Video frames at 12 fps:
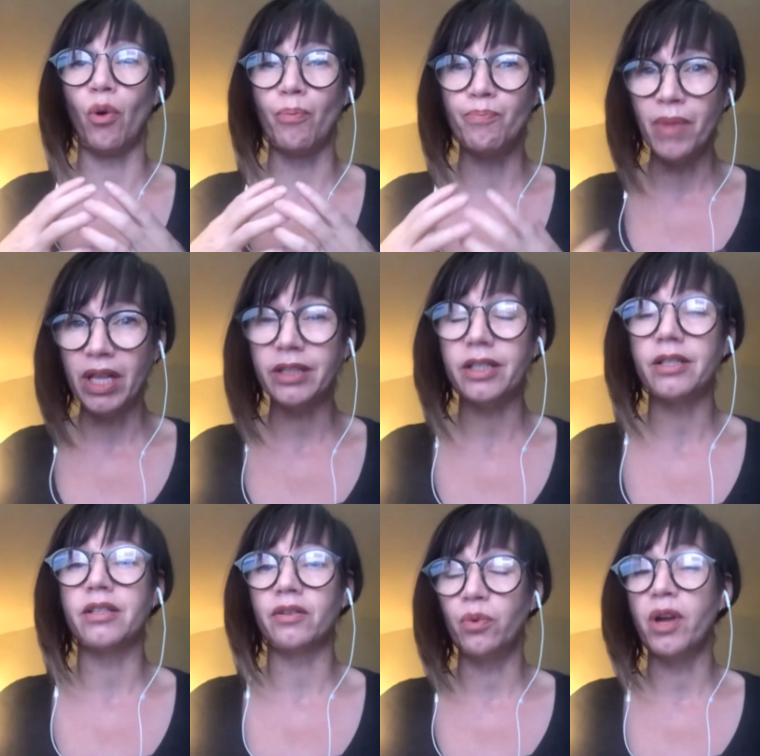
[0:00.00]
or
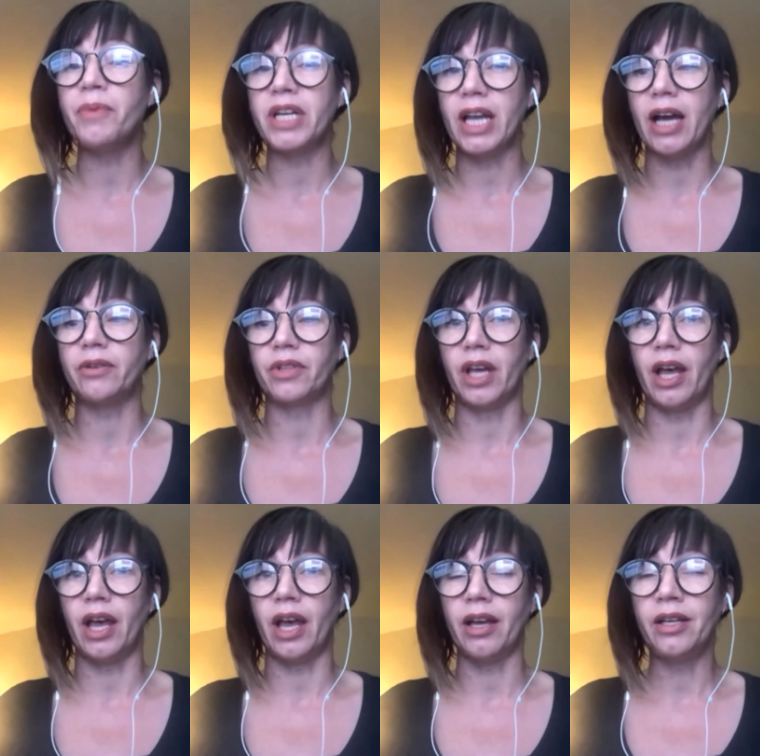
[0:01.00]
millions of women out
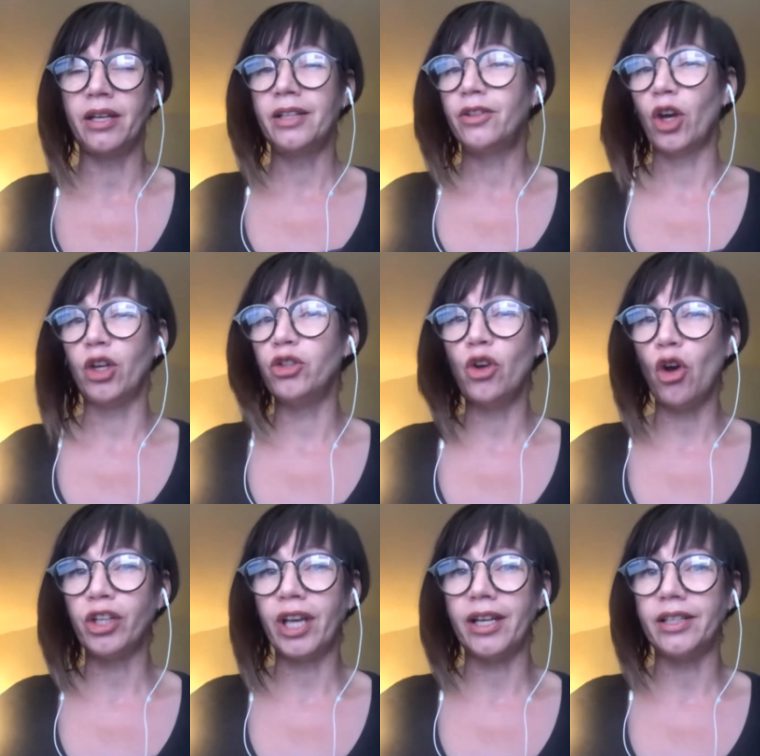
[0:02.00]
there that are
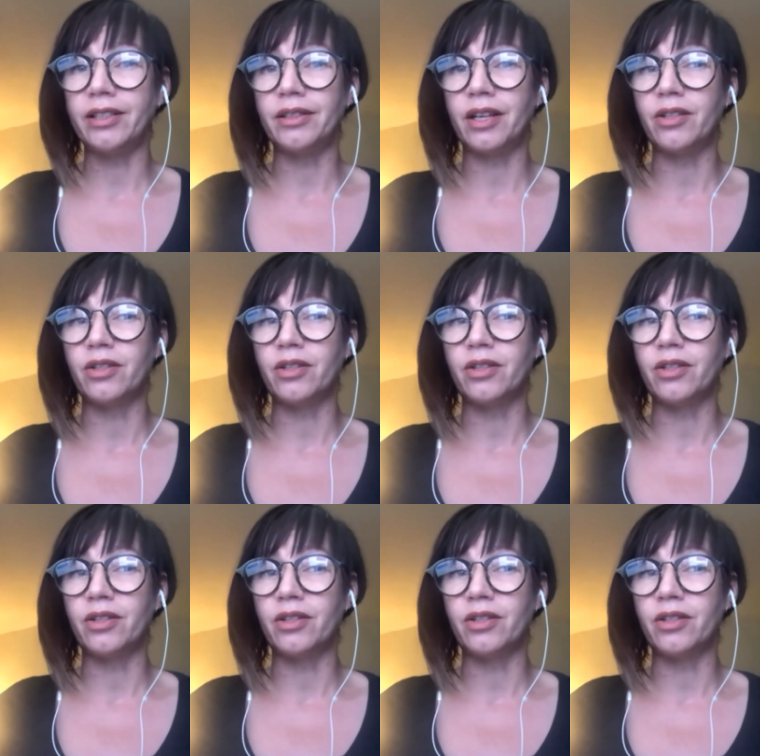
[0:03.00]
not getting